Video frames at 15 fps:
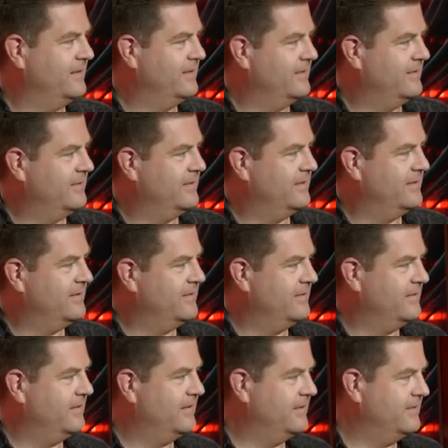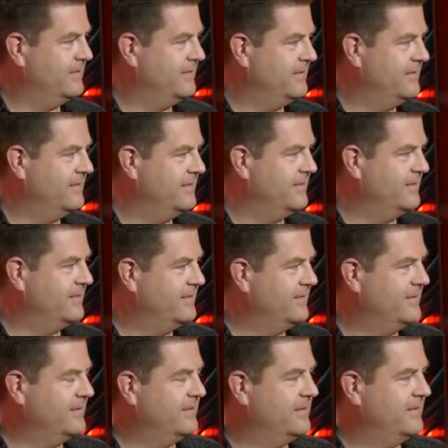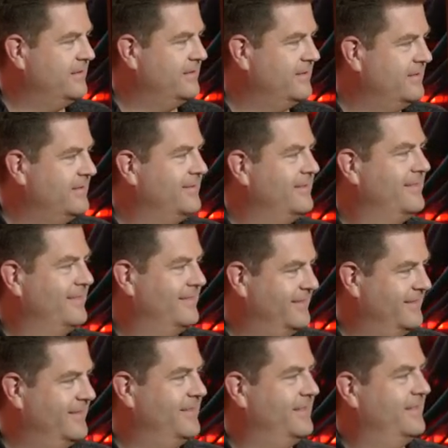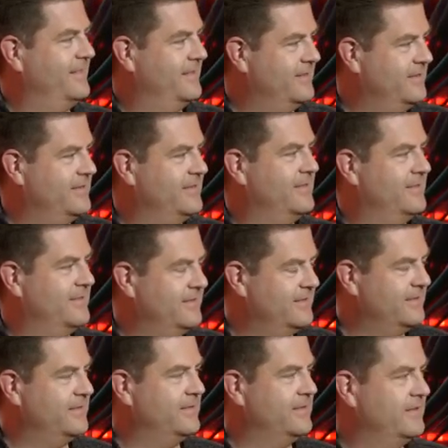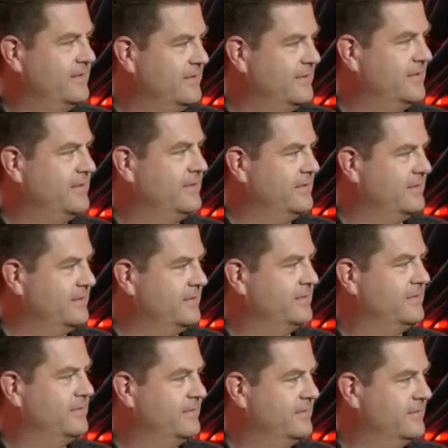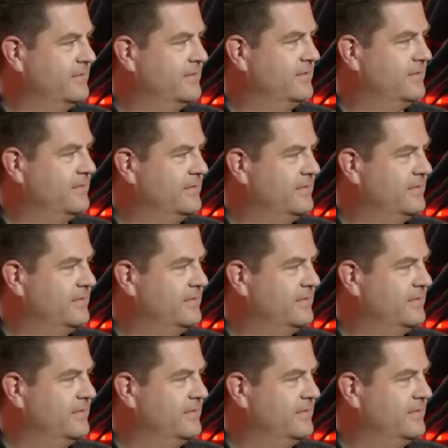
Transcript: The person shown says nothing.